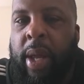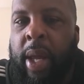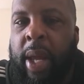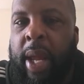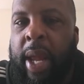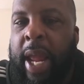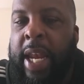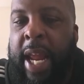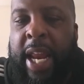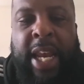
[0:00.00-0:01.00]
It,
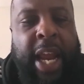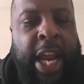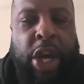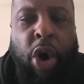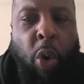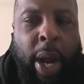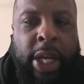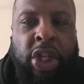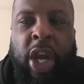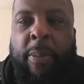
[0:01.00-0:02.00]
in no way,
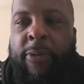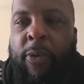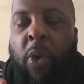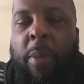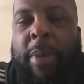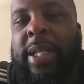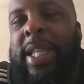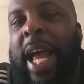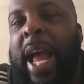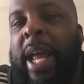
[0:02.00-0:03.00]
shape, or form is
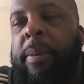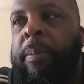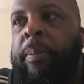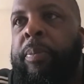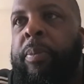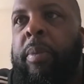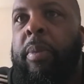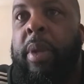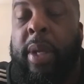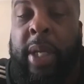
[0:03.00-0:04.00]
that
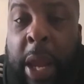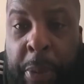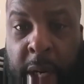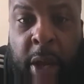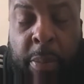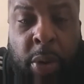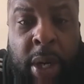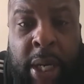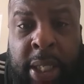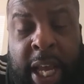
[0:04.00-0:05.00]
keeping the
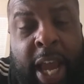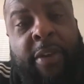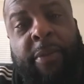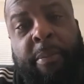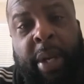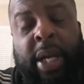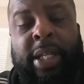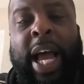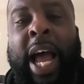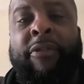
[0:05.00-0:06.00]
community safe,
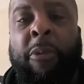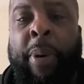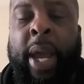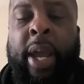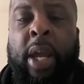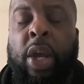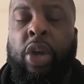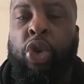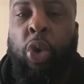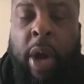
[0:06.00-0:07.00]
because I have to pay
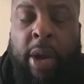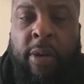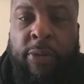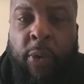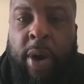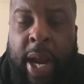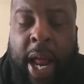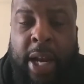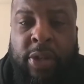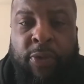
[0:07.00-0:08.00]

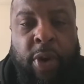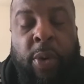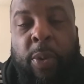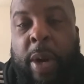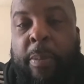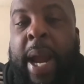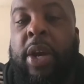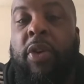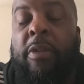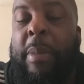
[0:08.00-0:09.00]
$240 for the
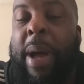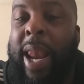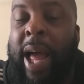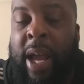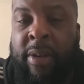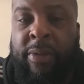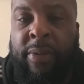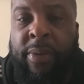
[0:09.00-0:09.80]
remainder of my life.